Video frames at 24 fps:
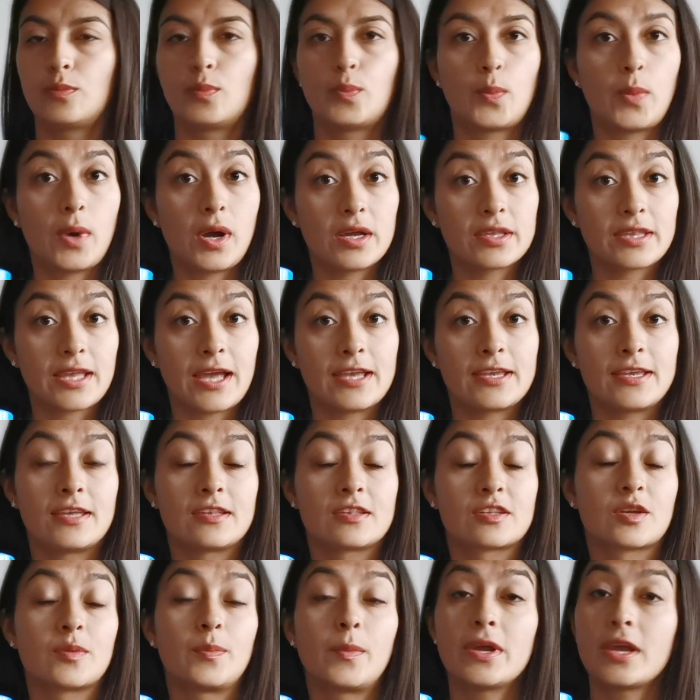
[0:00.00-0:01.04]
But I
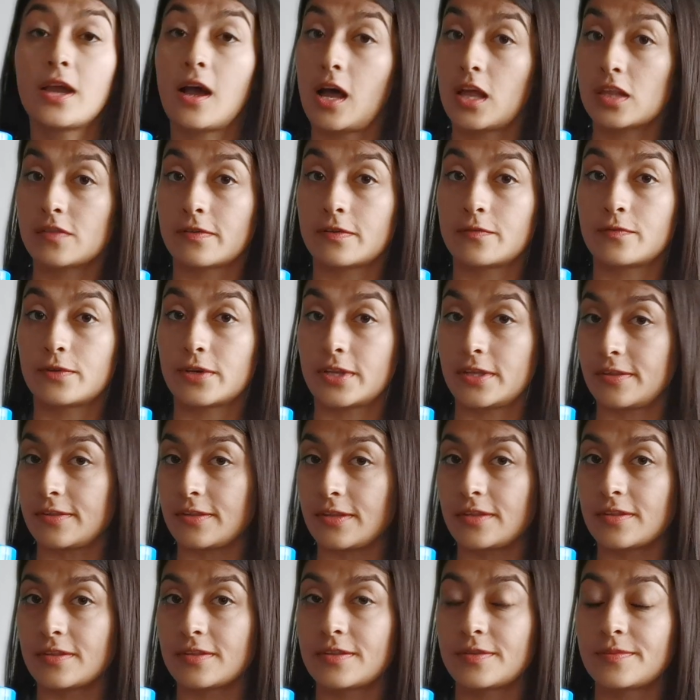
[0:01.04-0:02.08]
asked my husband, for
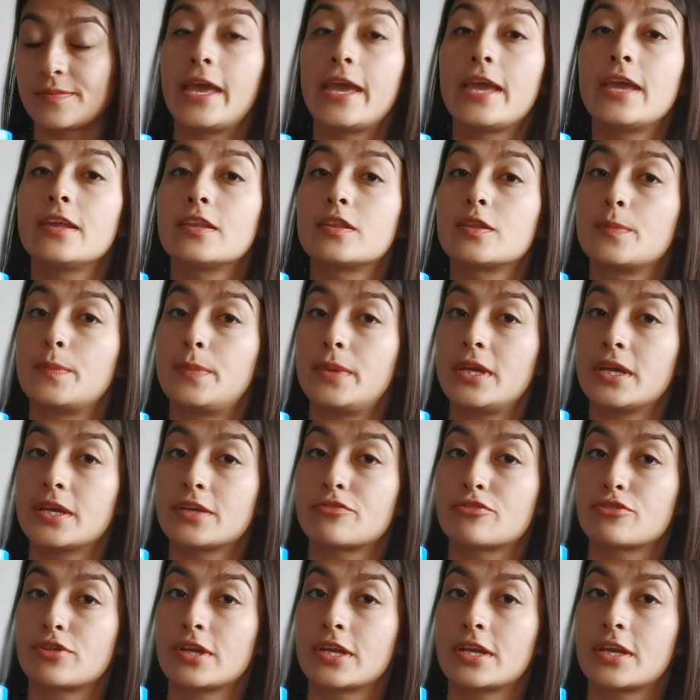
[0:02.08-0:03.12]
instance. He's a big
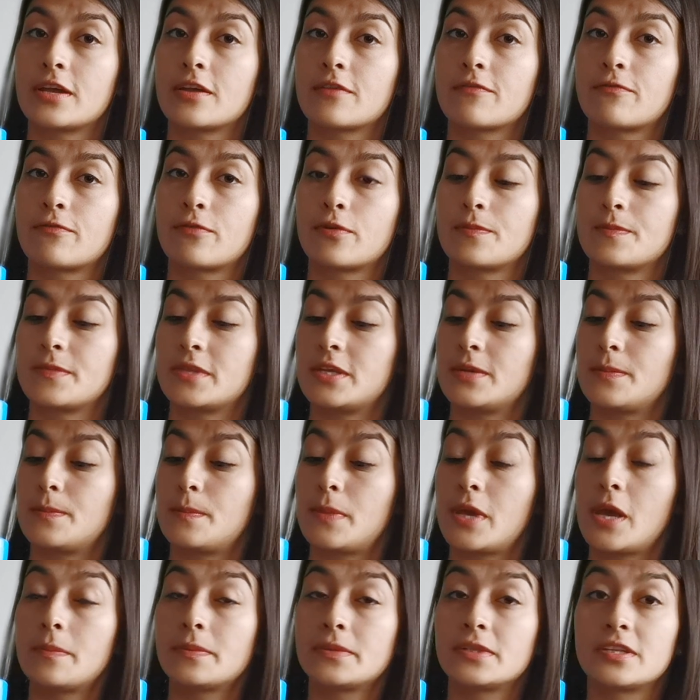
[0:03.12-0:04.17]
drinker from the
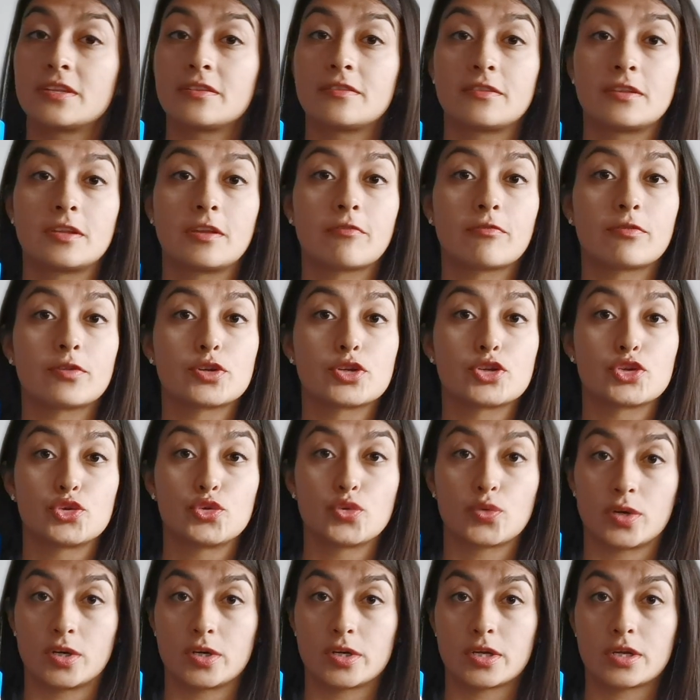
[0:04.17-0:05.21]
Pepsi Zero
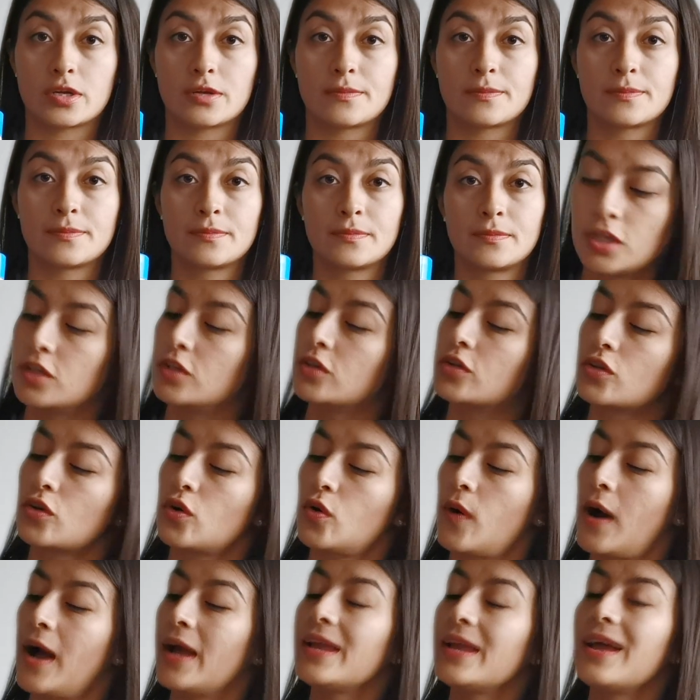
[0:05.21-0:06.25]
Sugar.
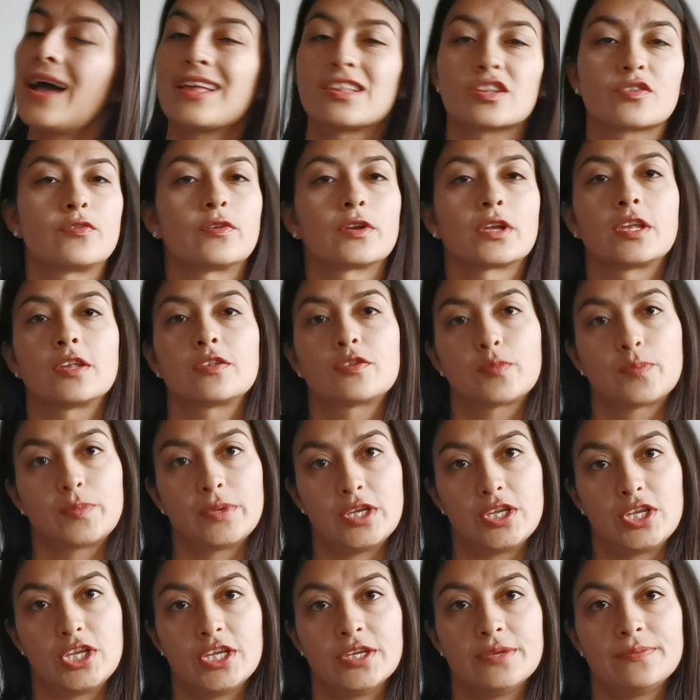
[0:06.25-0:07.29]
So I asked for his
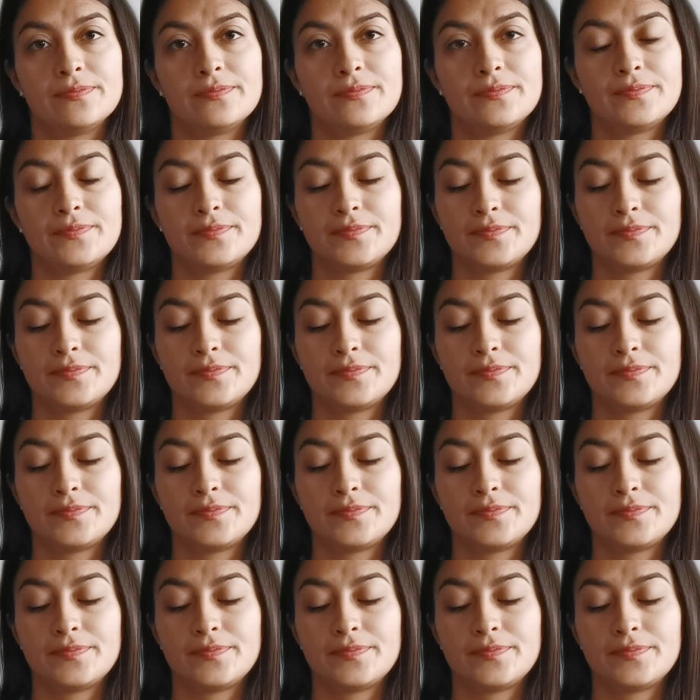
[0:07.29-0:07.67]
opinion.